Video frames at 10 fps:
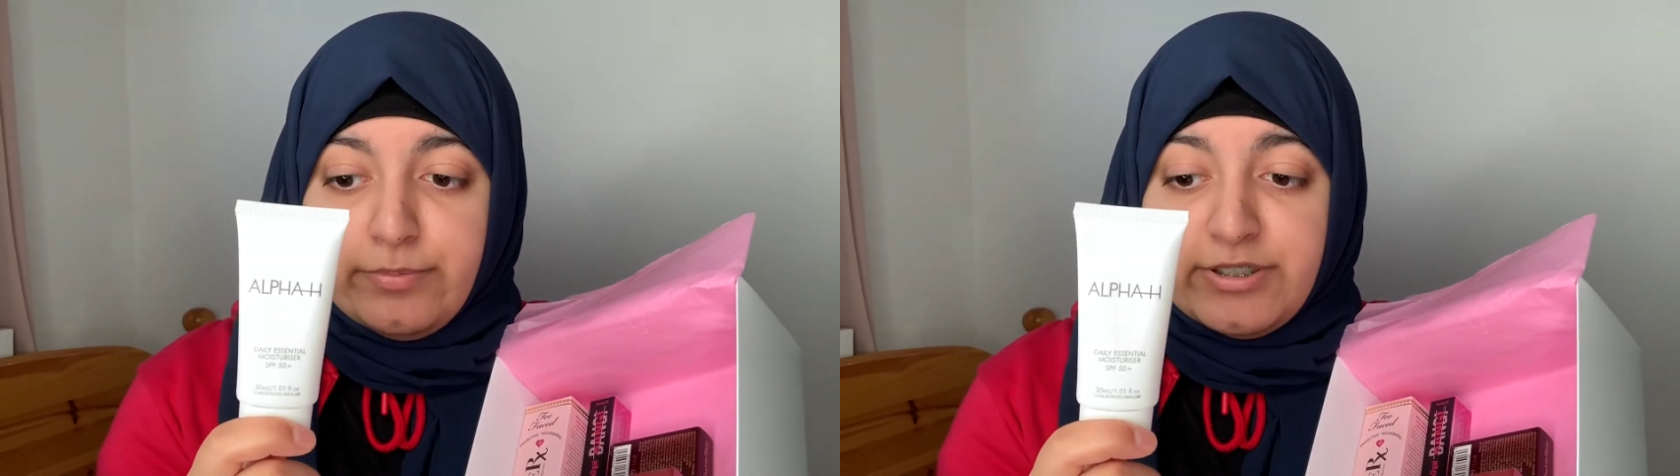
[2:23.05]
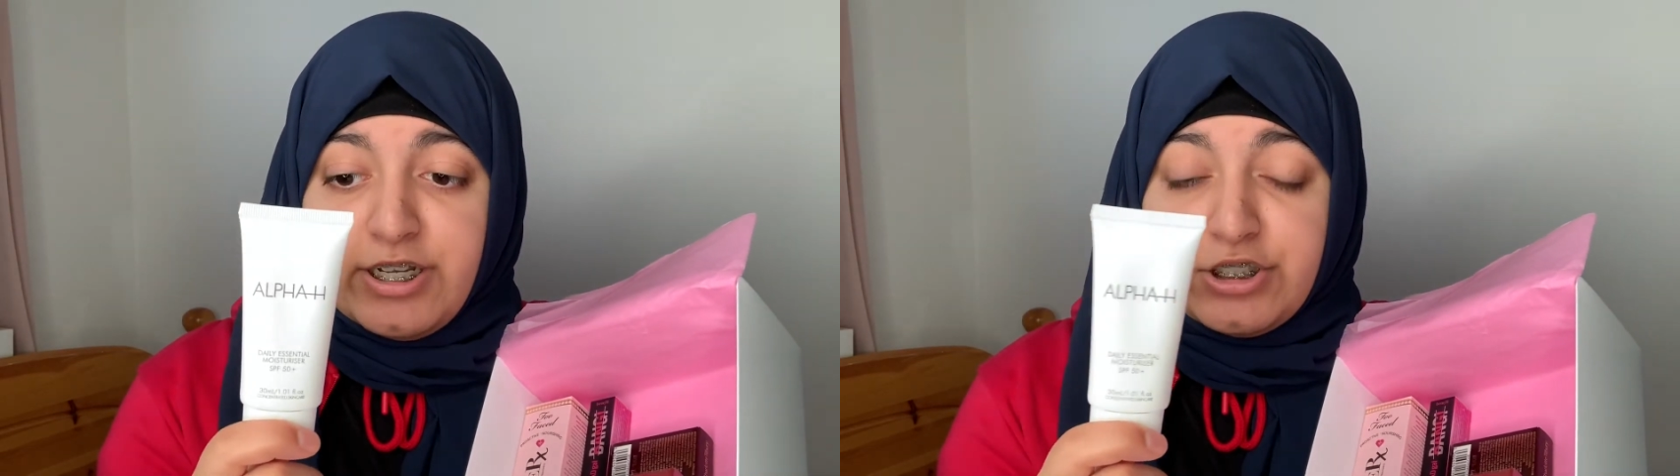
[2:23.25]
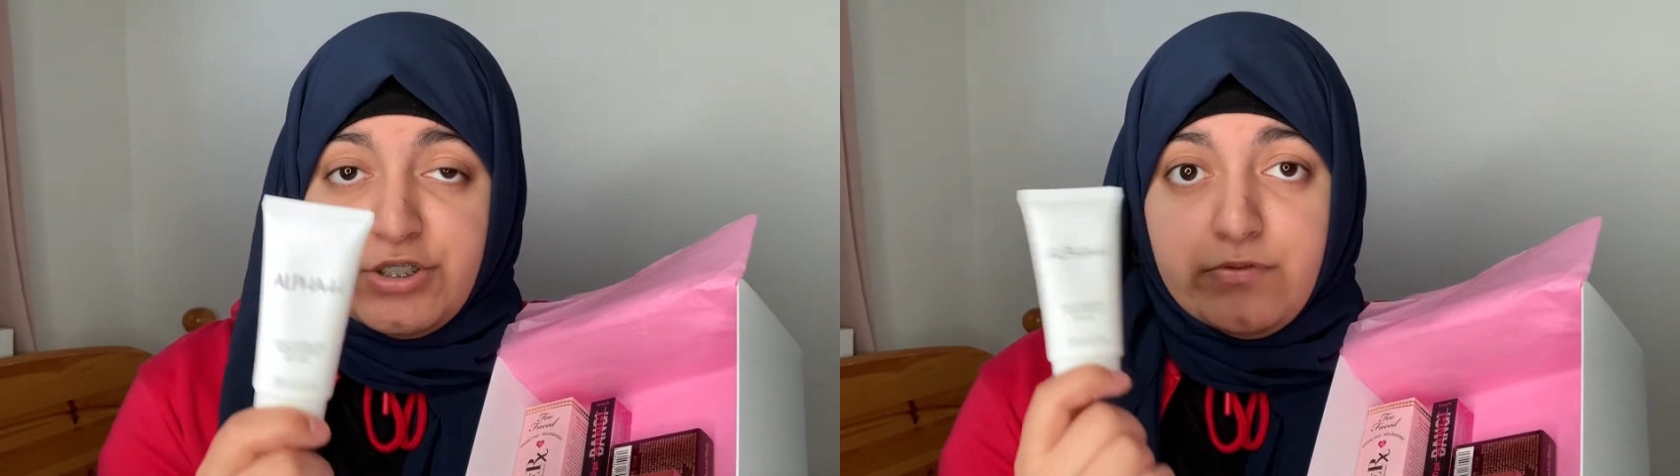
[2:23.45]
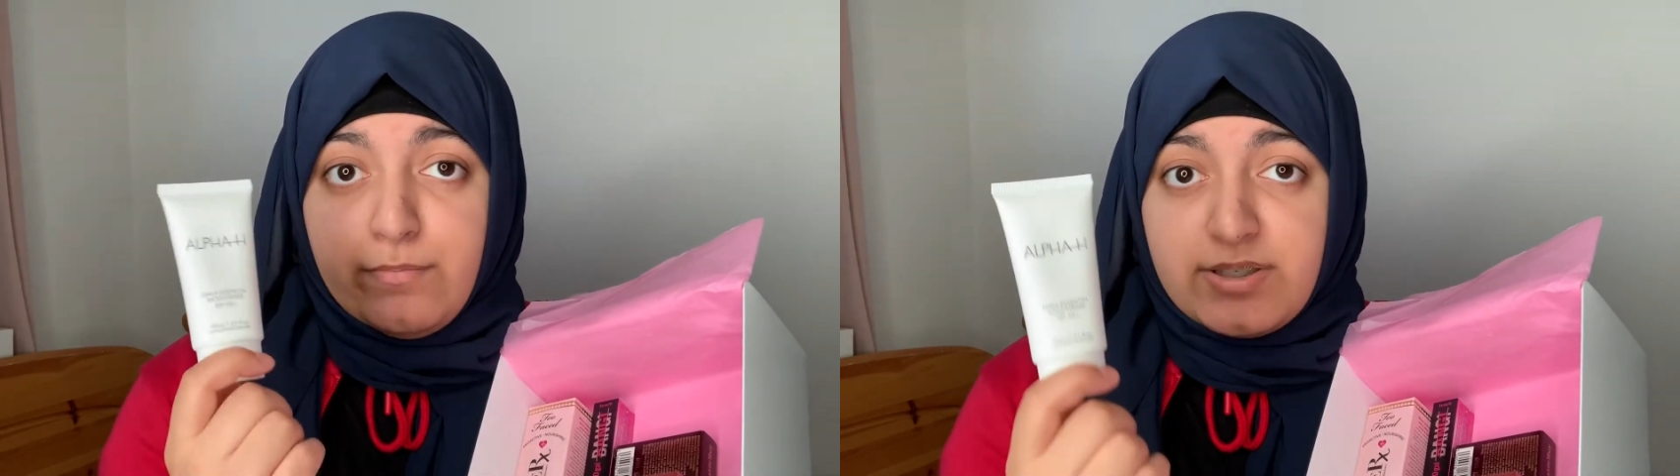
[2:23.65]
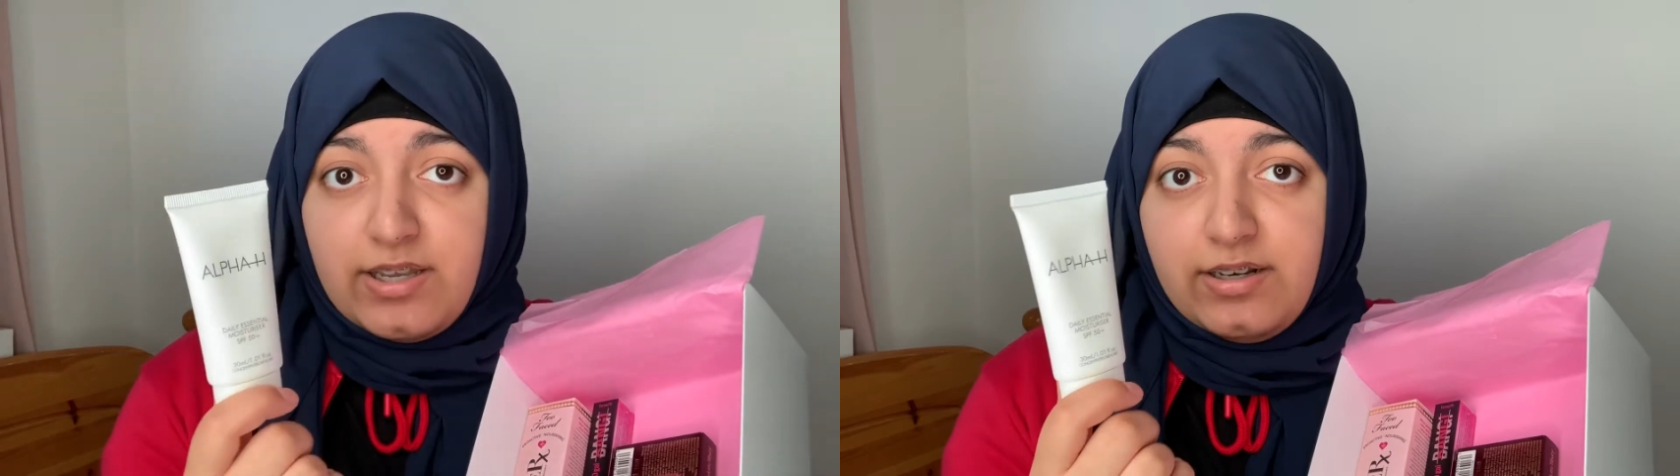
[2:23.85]
protect you
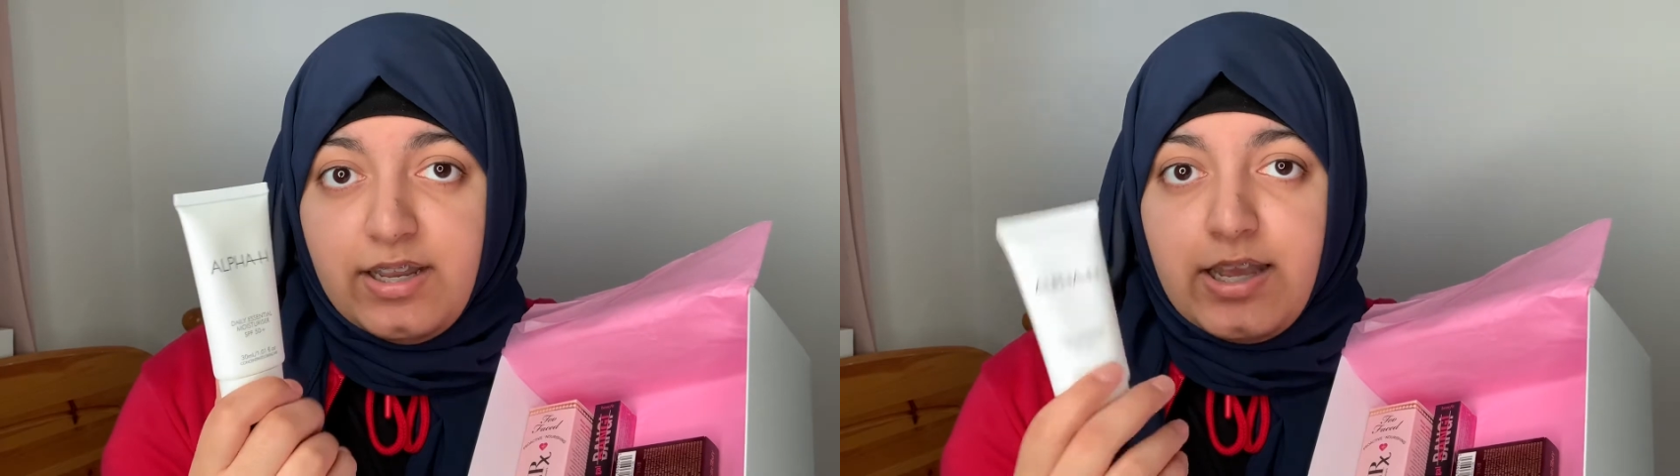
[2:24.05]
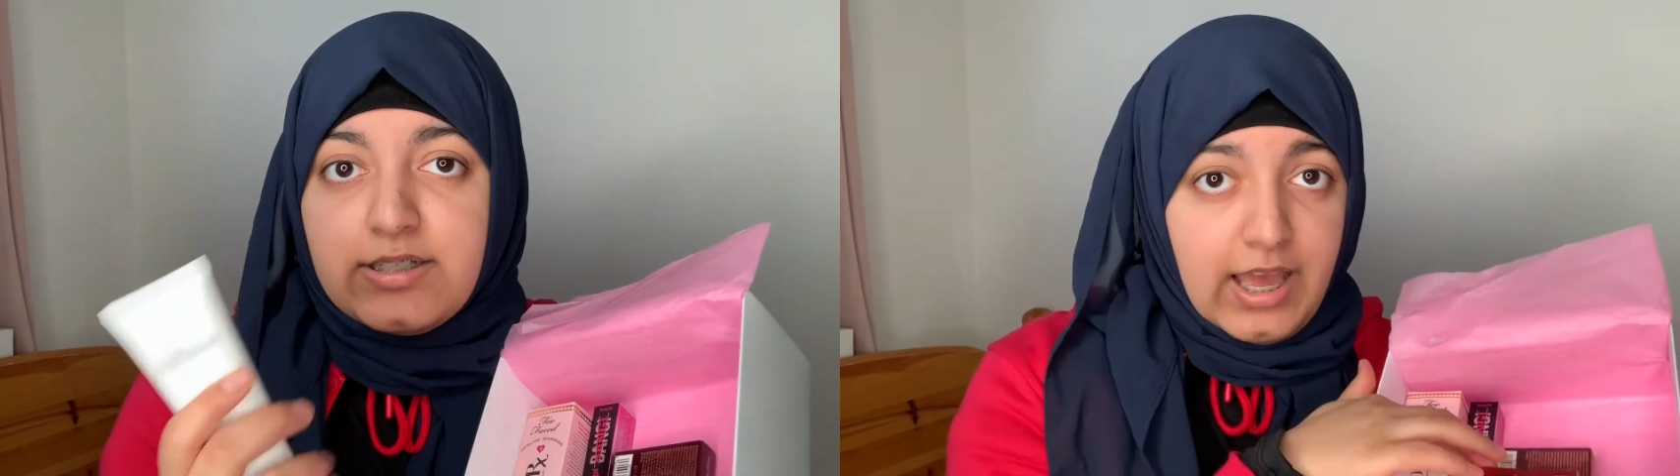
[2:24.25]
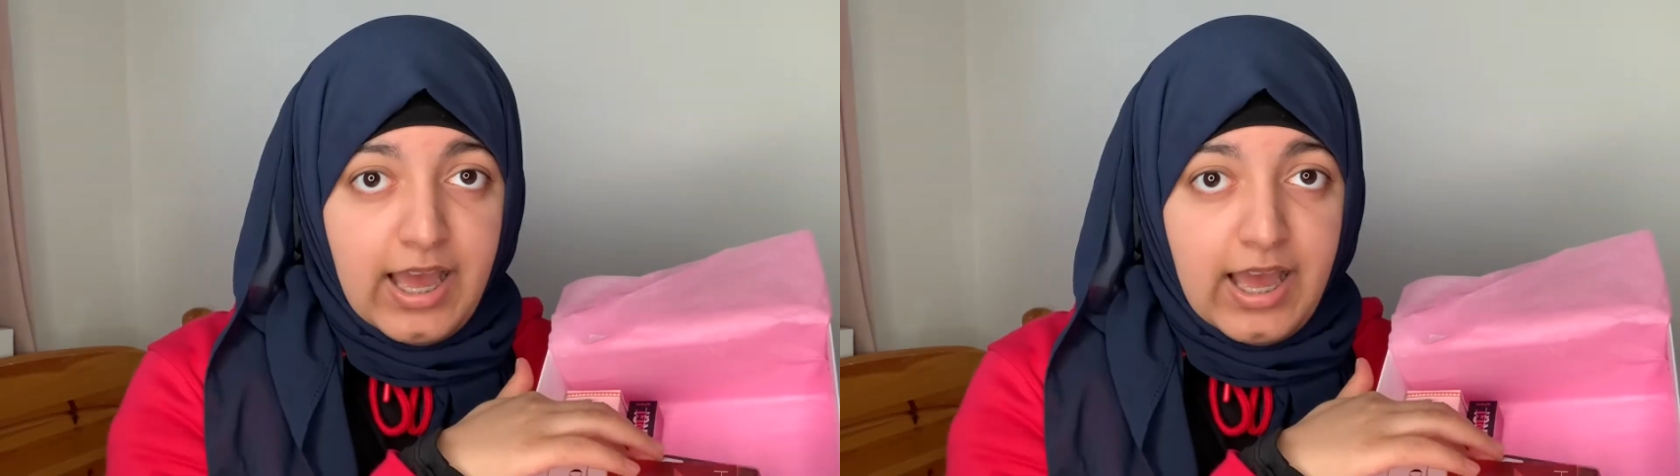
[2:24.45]
from sunlight.